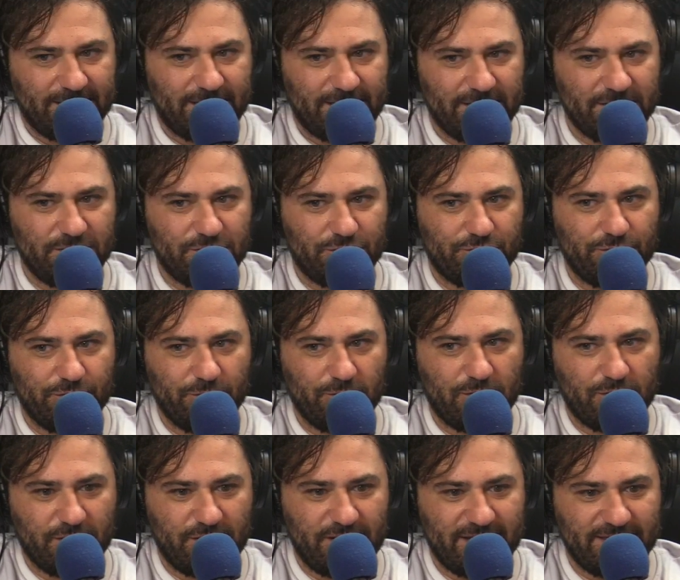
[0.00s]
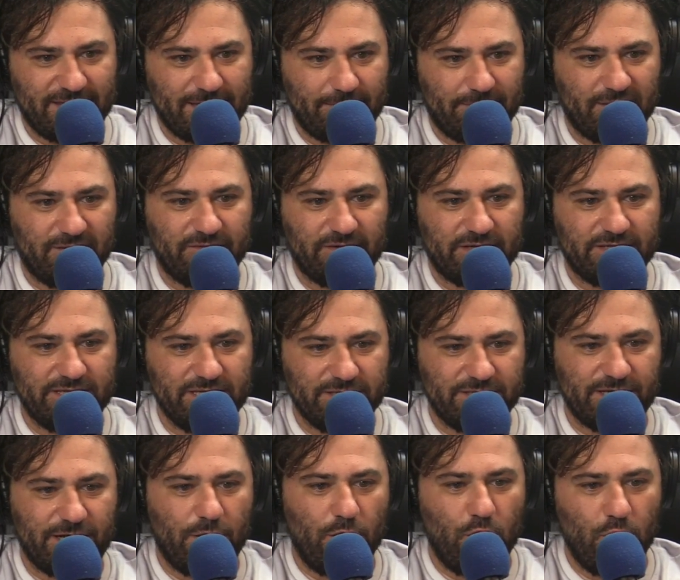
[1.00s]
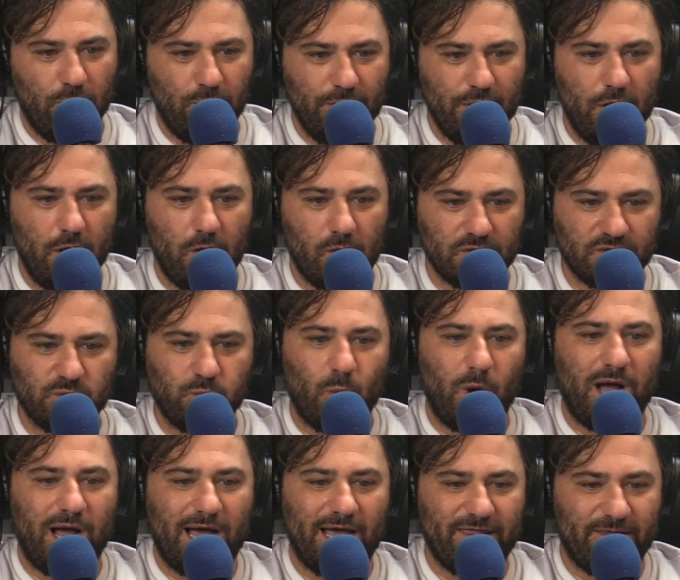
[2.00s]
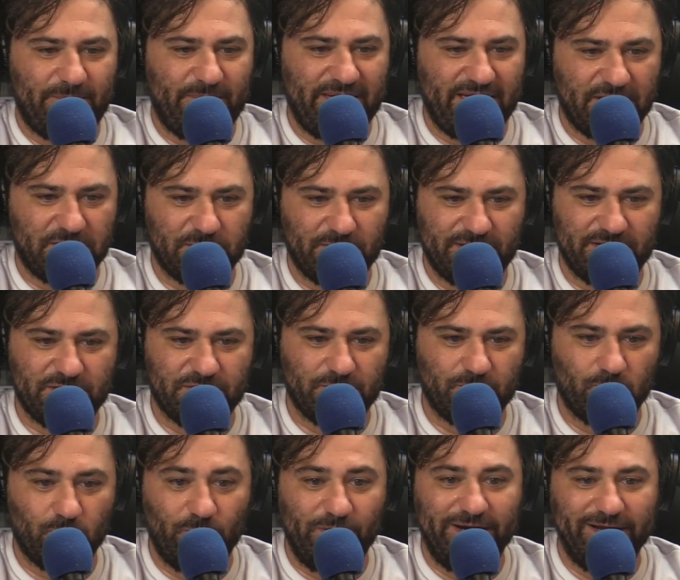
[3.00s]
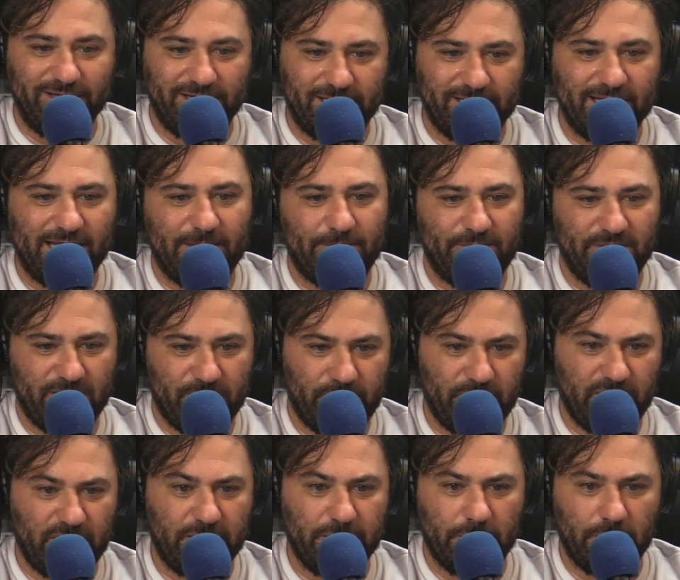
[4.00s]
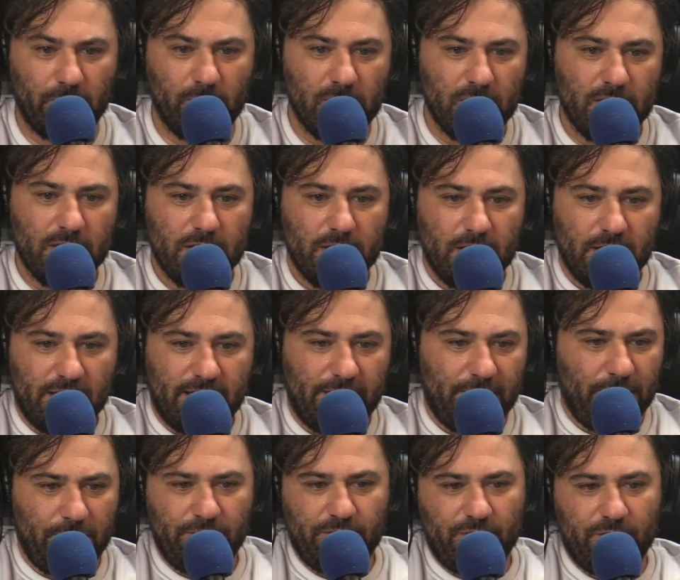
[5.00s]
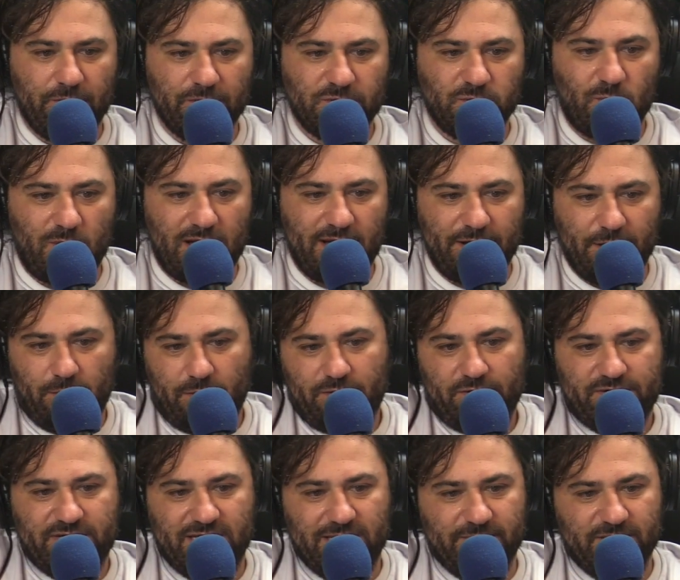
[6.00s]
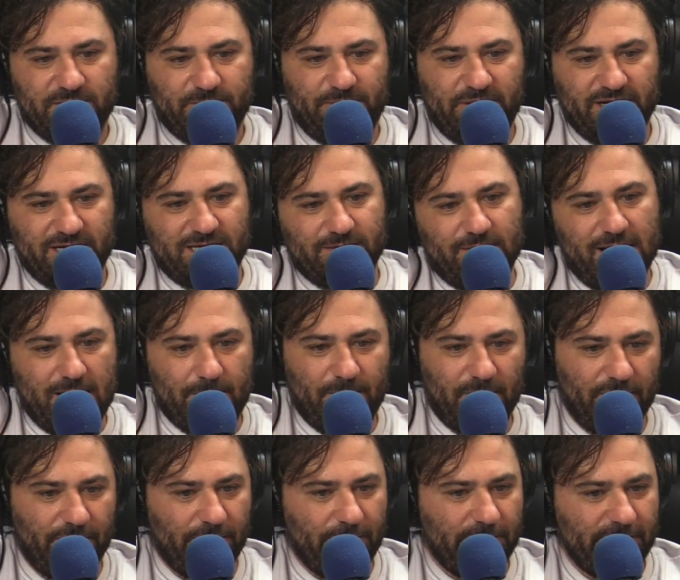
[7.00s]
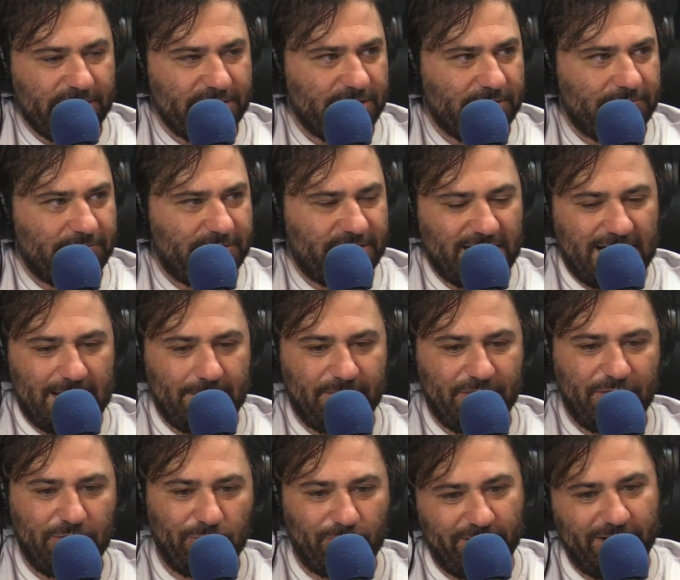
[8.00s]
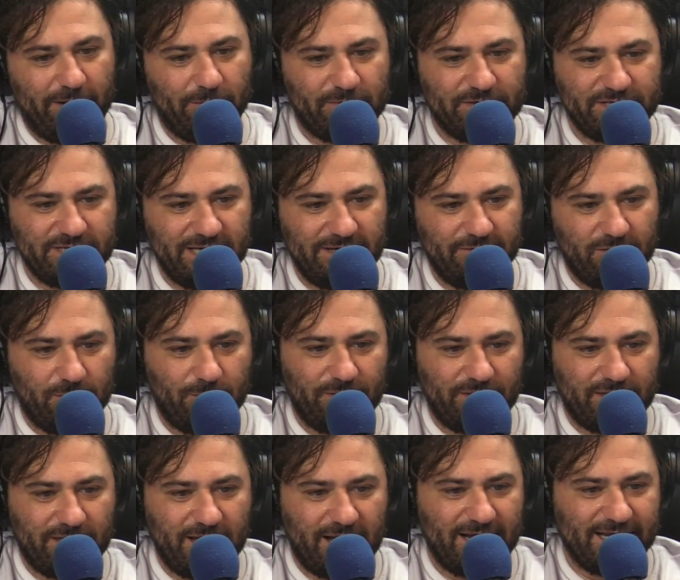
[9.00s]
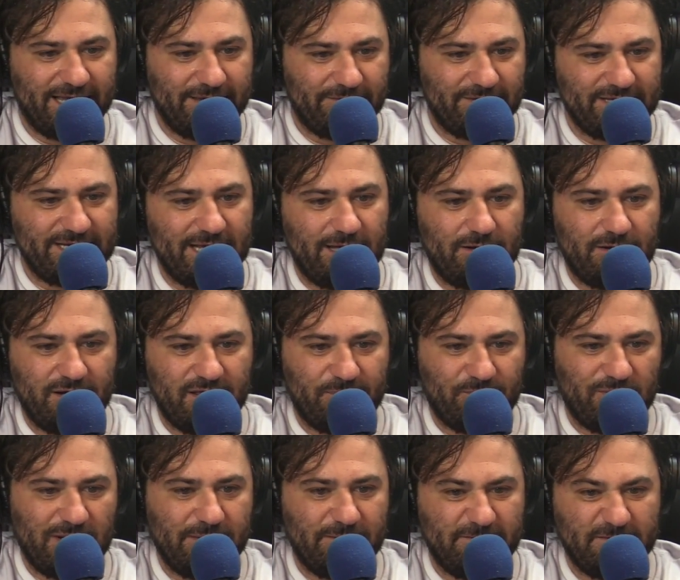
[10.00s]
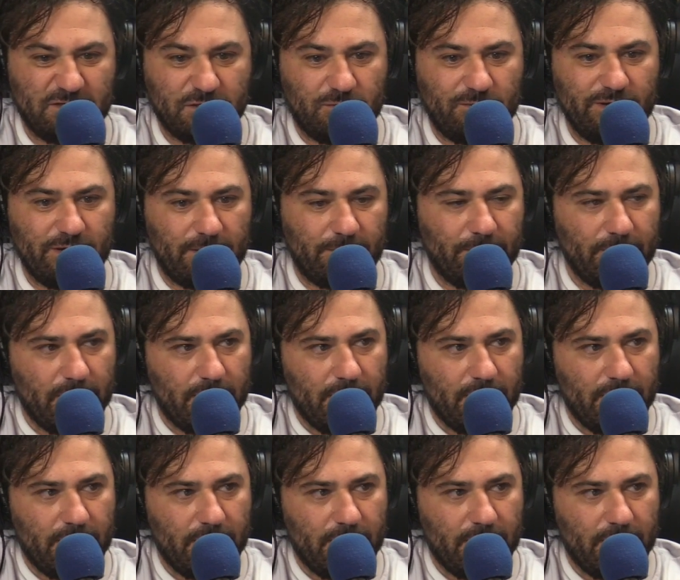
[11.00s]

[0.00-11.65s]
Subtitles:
That is true. Could have had that perfect season. Now, who knows why the Patriots really let BB go? And who knows why no other team has picked him up, although he's a top 3 receiver with God-given talent in the prime of his career.